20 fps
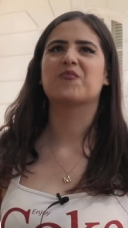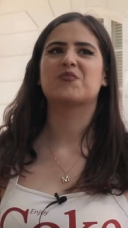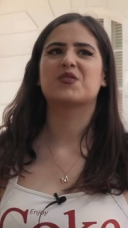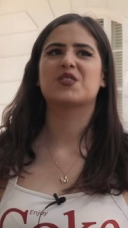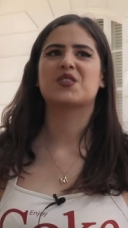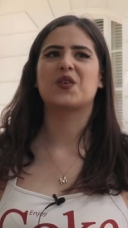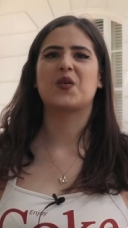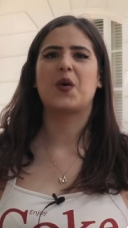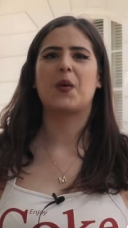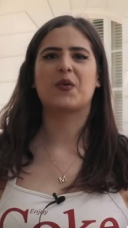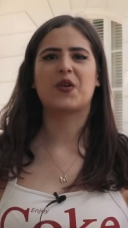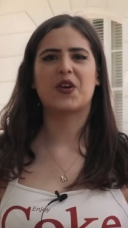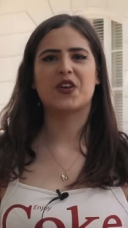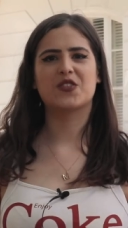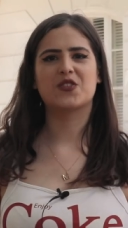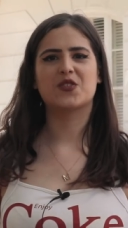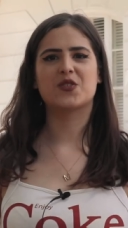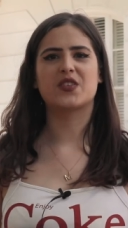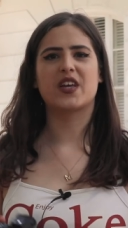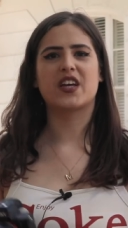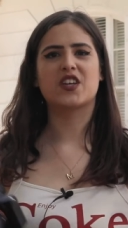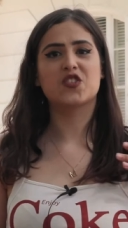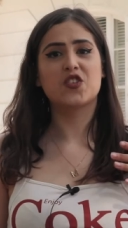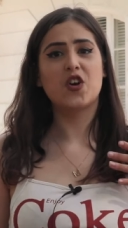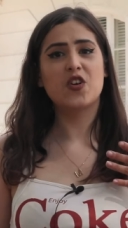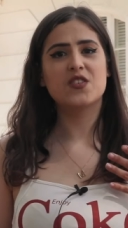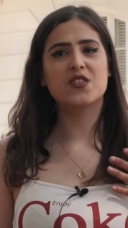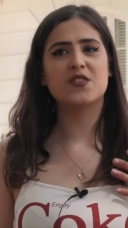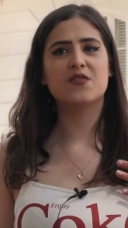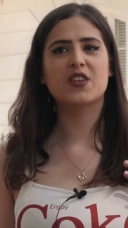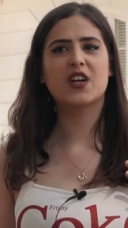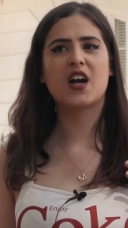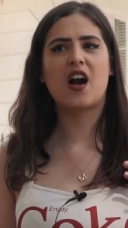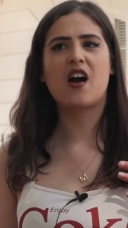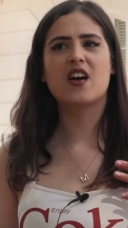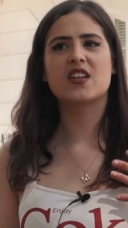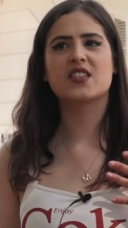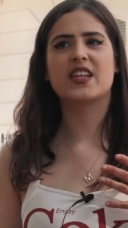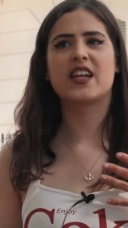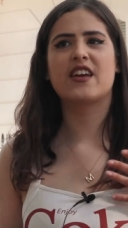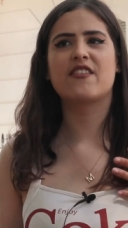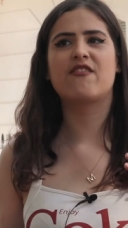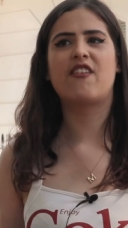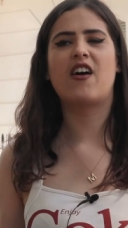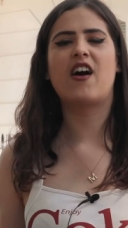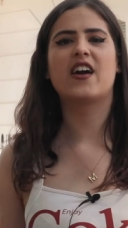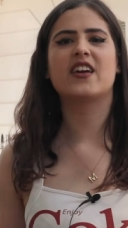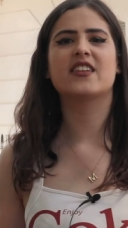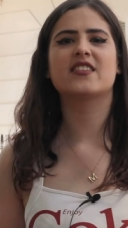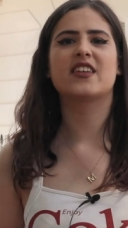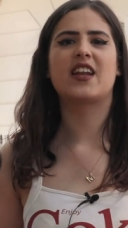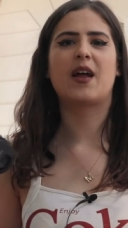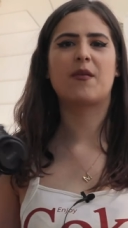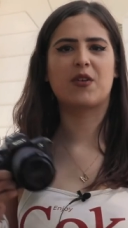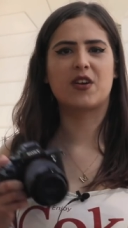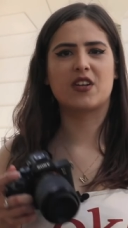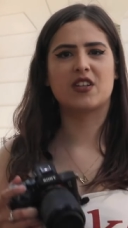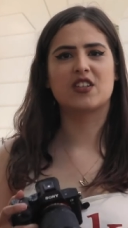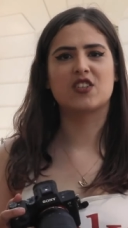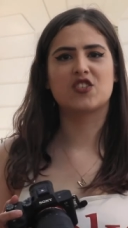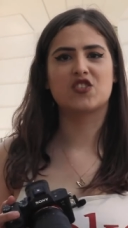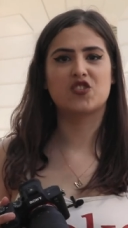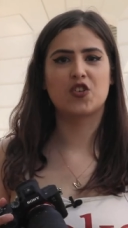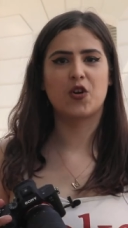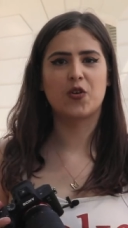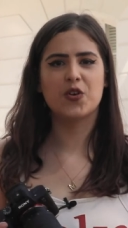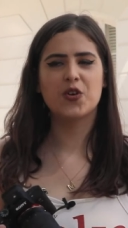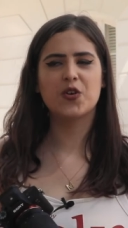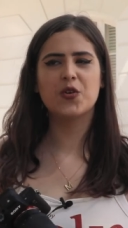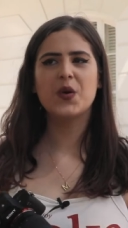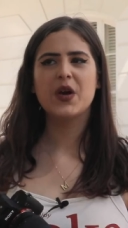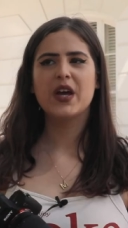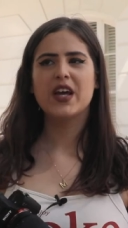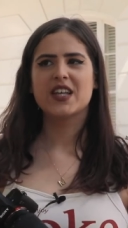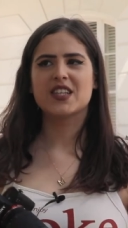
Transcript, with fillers: so I'm going to take shots of the cars that I find and I'm gonna show you.